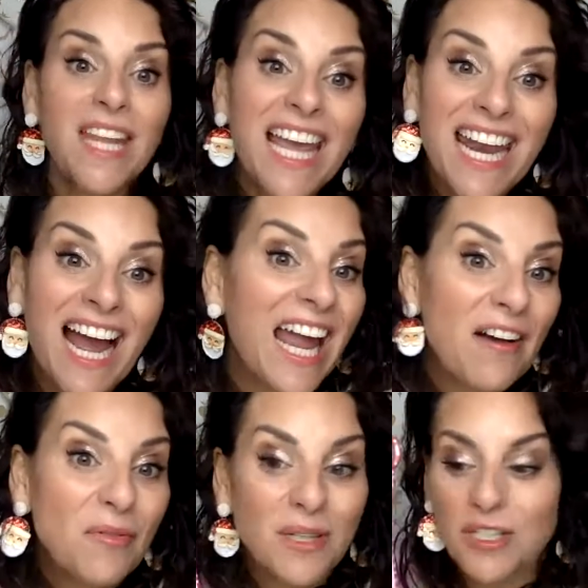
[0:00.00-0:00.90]
And I
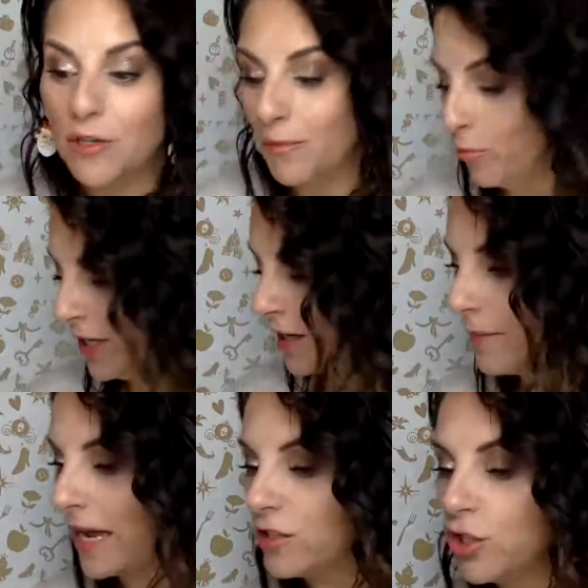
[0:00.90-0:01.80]
have one too. We can
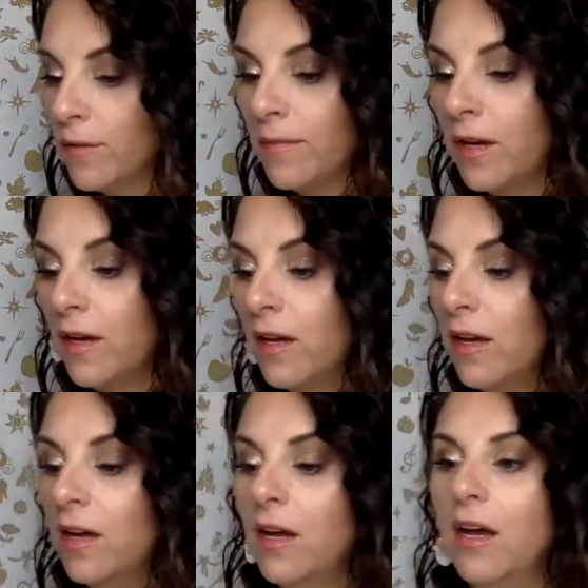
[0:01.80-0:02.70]
match.
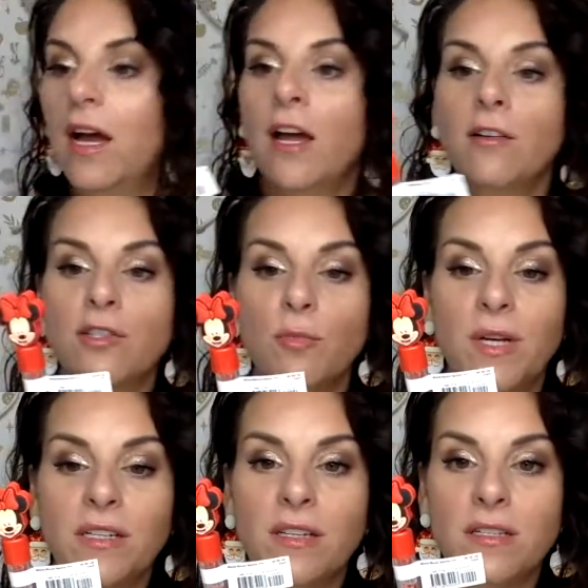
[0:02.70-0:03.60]
I also
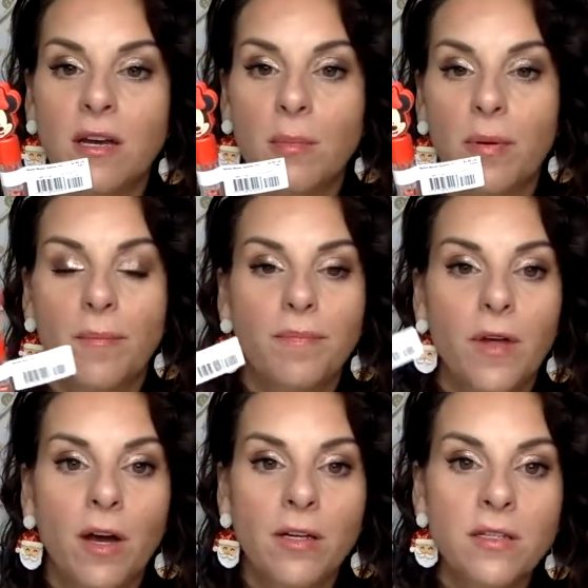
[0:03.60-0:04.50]
picked this up,
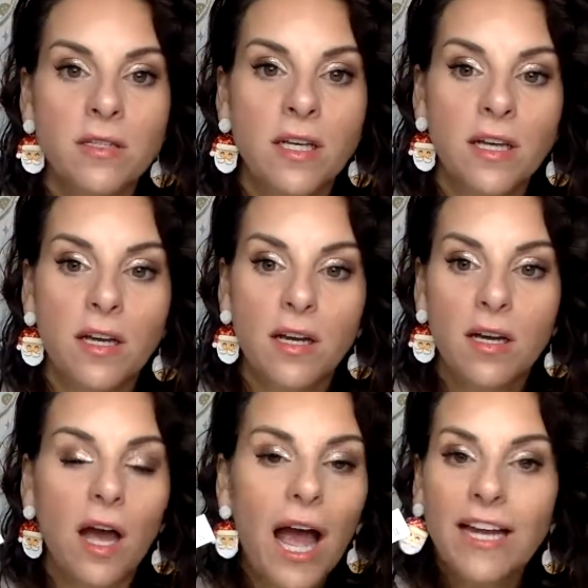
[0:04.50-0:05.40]
honestly,
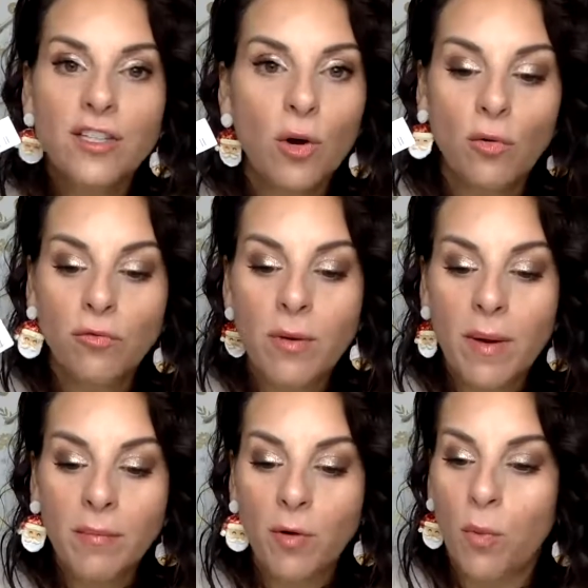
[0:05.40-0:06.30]
I don't
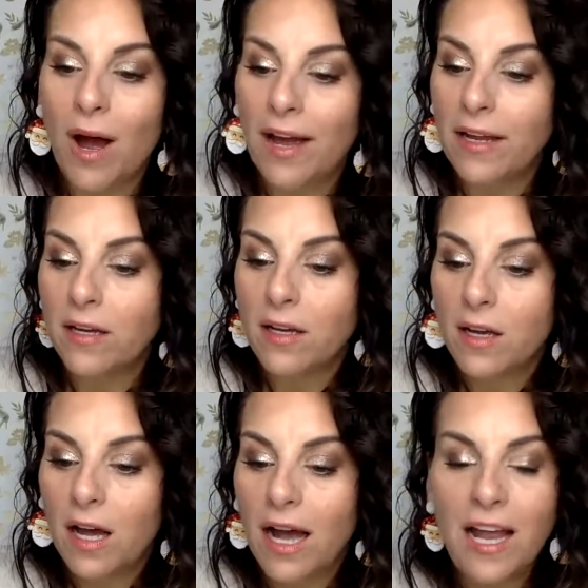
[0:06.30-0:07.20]
remember why.
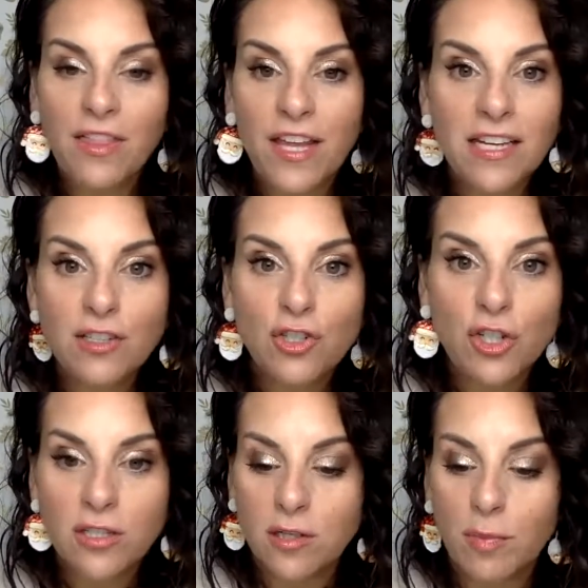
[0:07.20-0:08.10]
I think it's
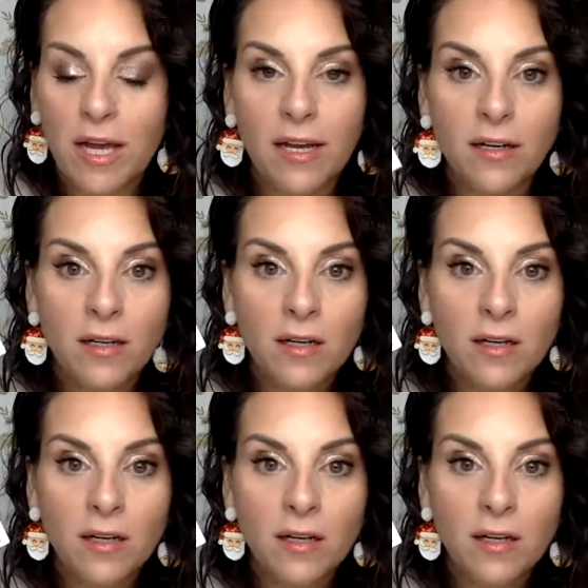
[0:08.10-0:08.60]
just a pen.